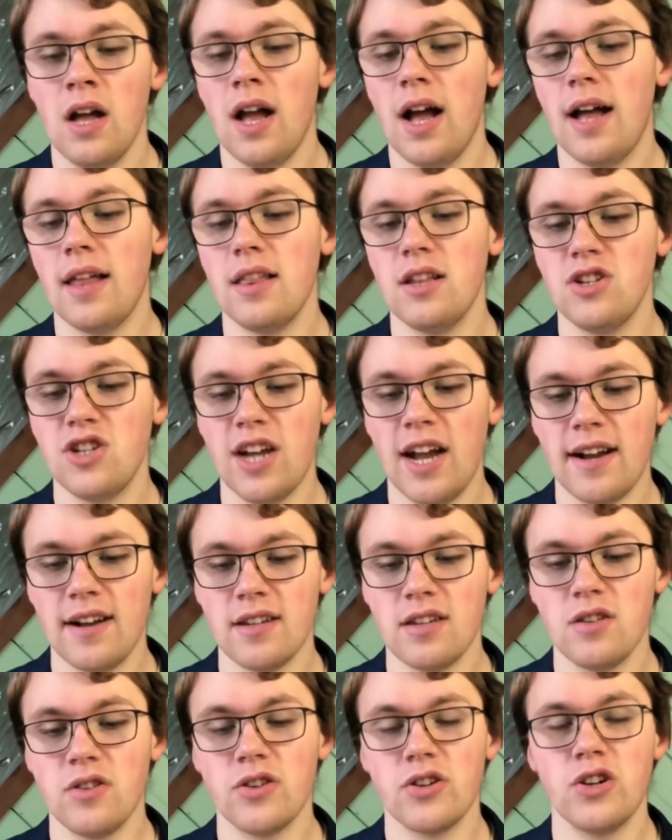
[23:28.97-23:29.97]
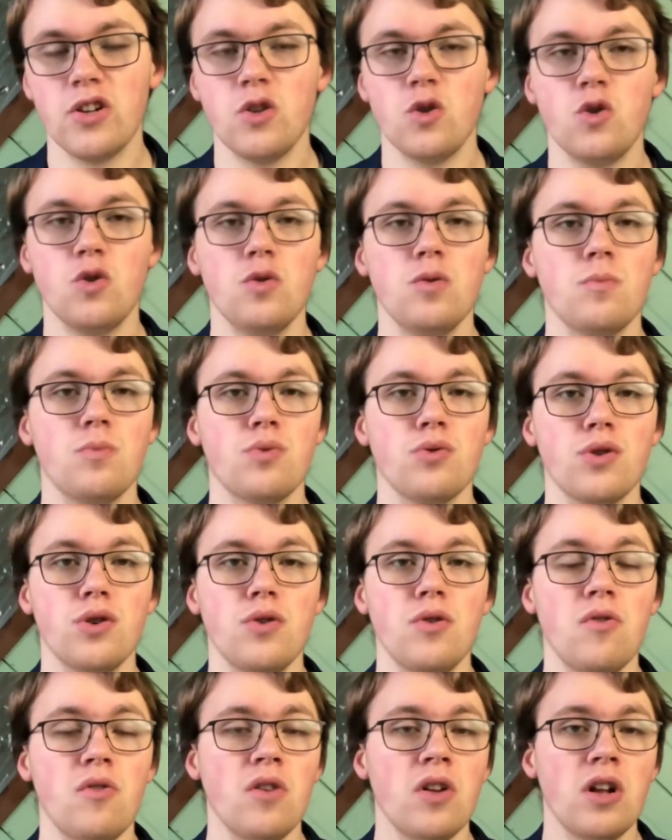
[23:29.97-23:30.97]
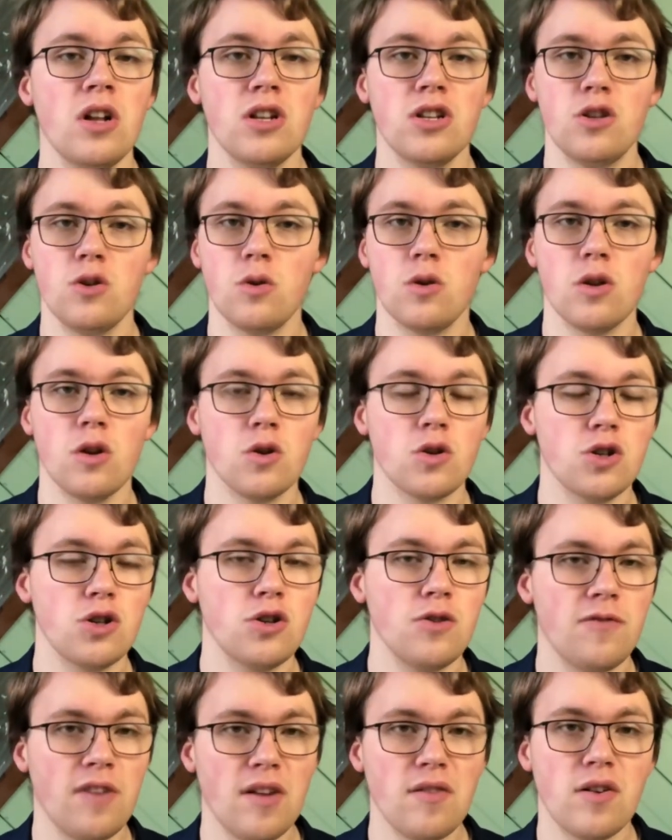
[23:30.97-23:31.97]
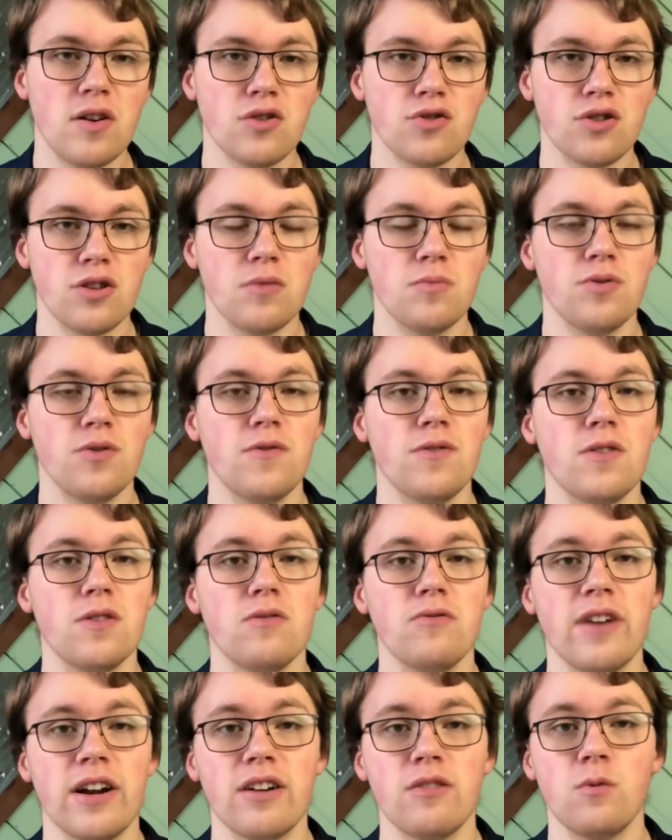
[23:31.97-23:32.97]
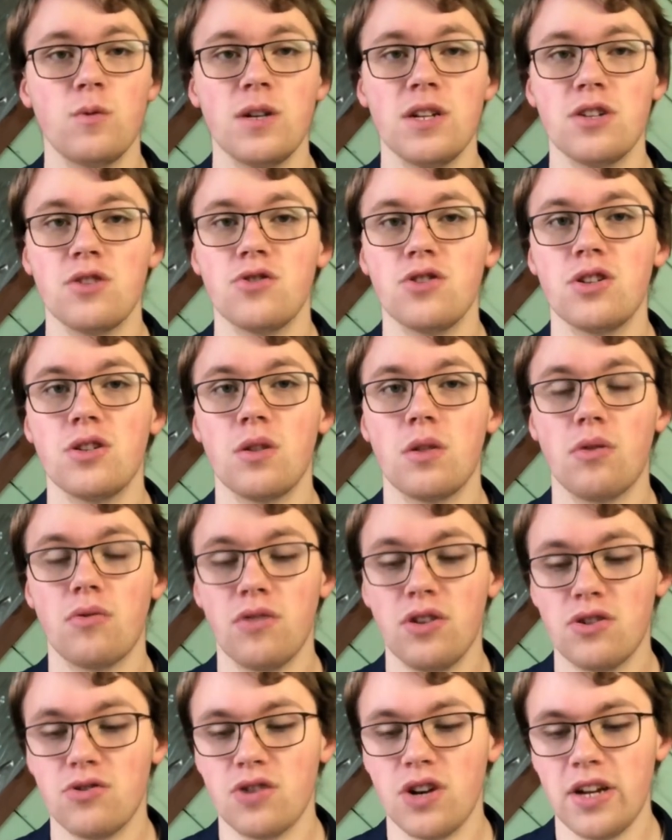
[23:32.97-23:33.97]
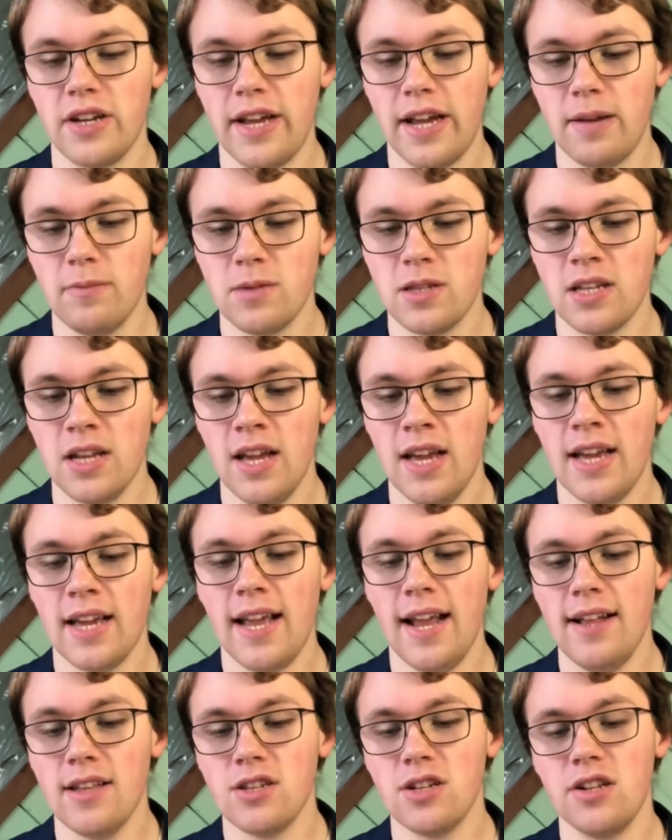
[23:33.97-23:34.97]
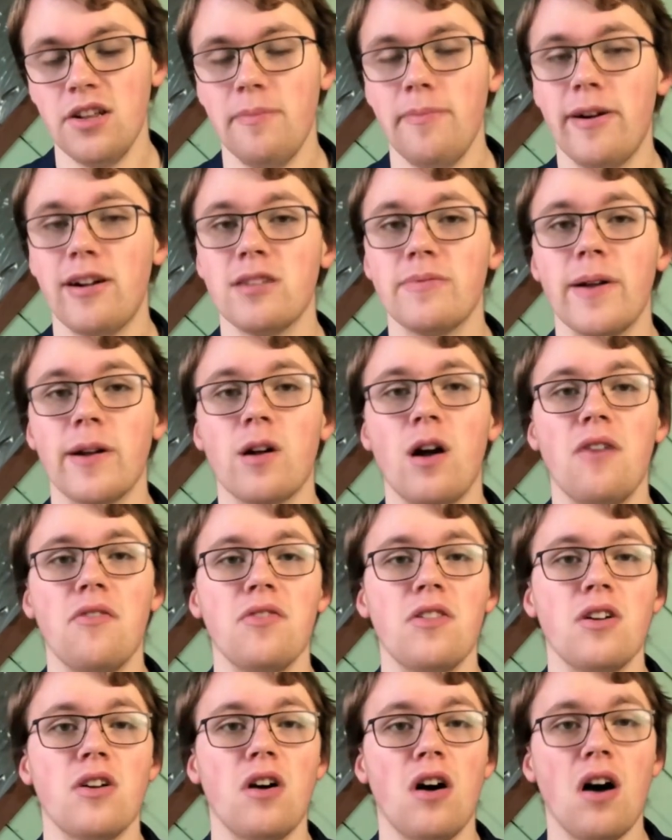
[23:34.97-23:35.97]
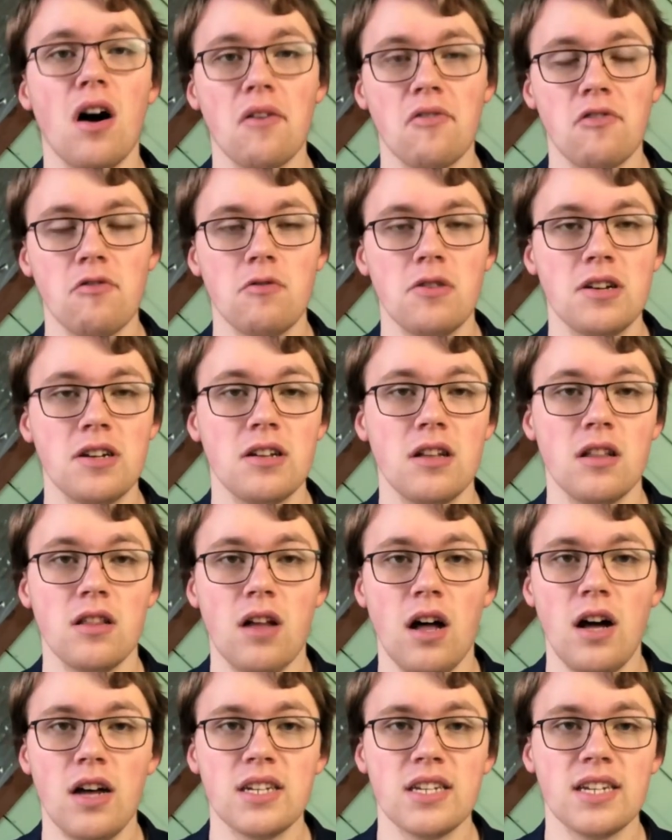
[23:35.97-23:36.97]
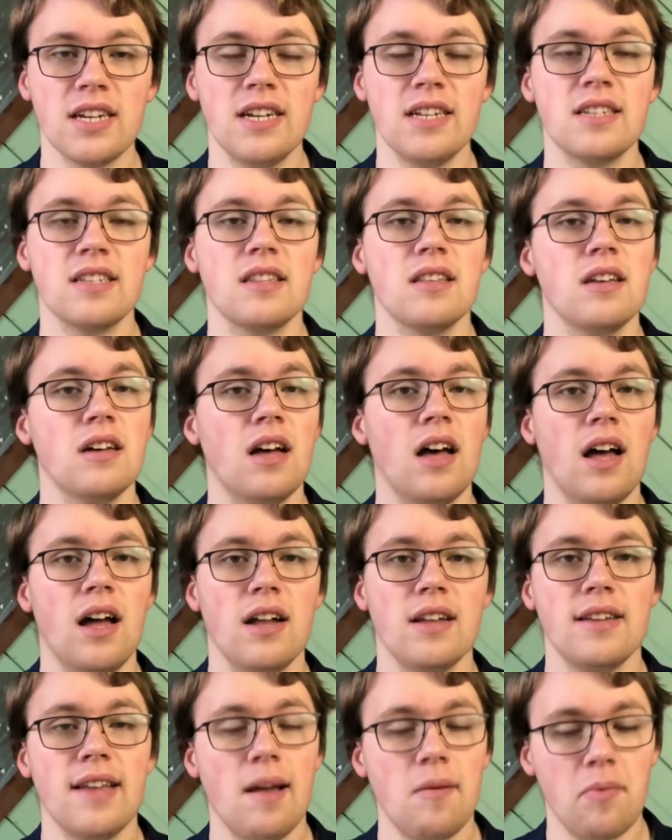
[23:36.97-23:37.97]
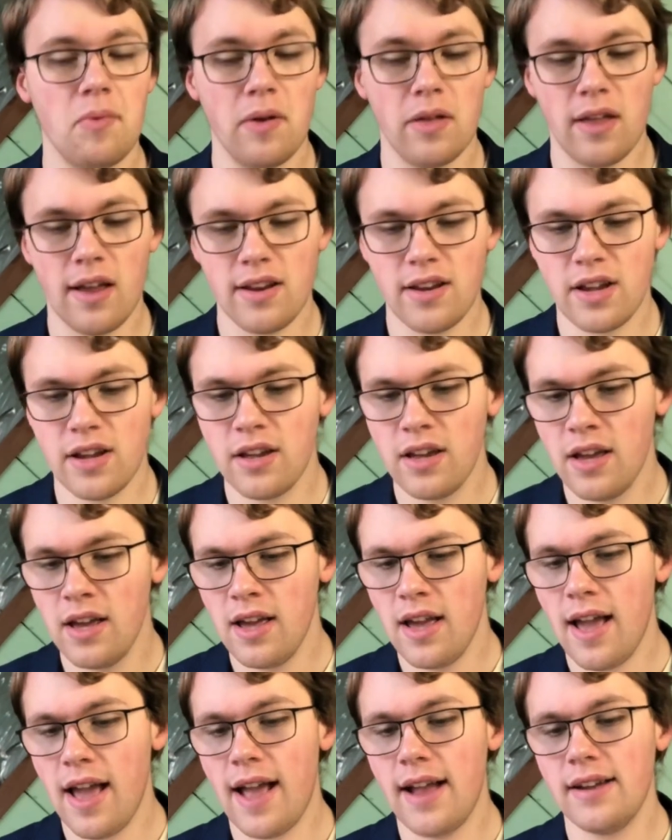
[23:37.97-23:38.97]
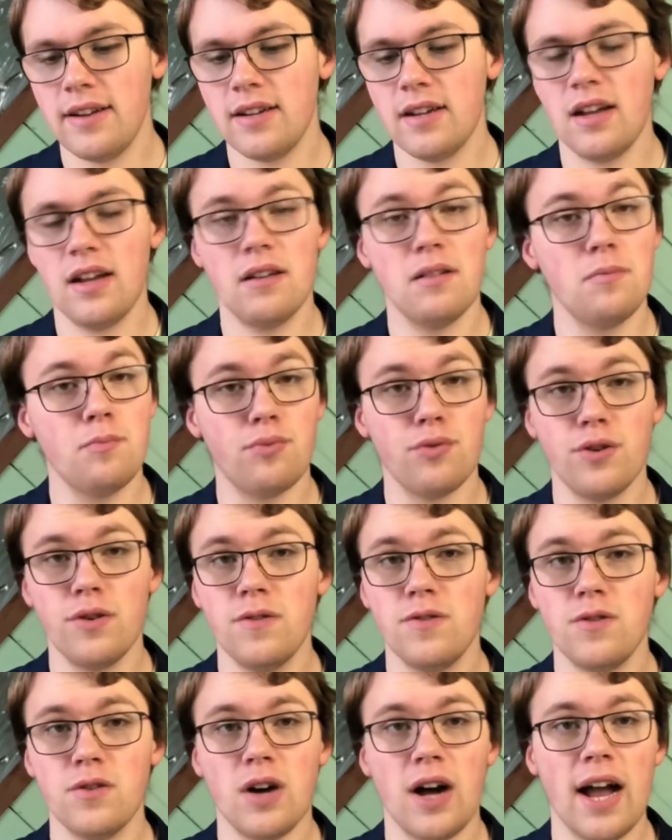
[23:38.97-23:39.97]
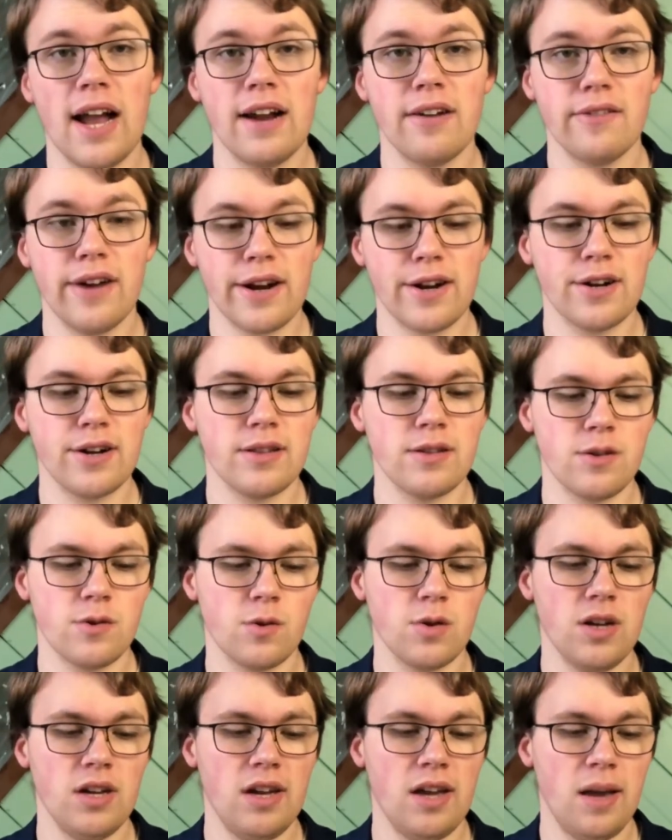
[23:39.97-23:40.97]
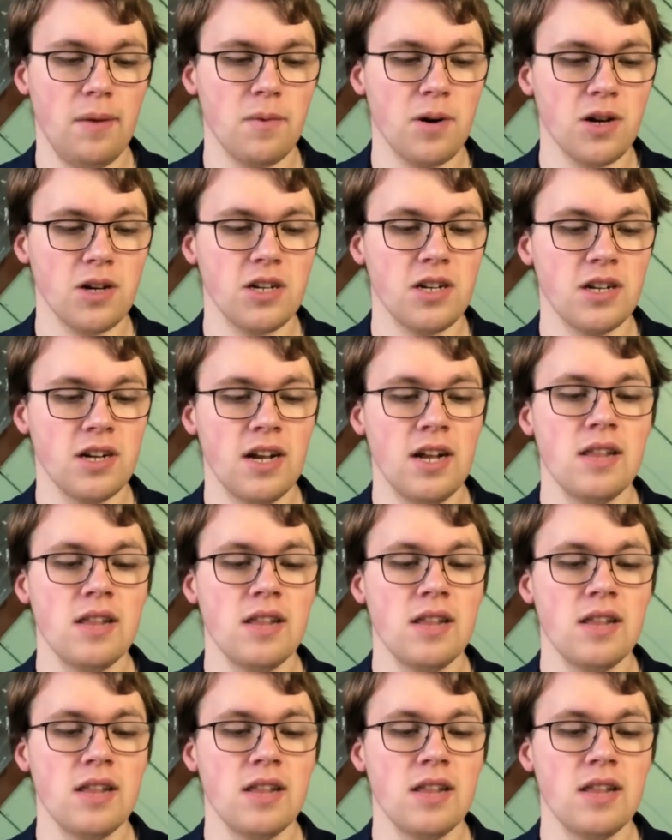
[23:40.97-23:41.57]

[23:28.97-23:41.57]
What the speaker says: The Jackets looking to improve to closer to 500 and improve to a winning streak to 3 straight games. Canes looking to bounce back off of their awful win loss against the Tampa Bay Lightning and improve to a higher record at the 20-game mark.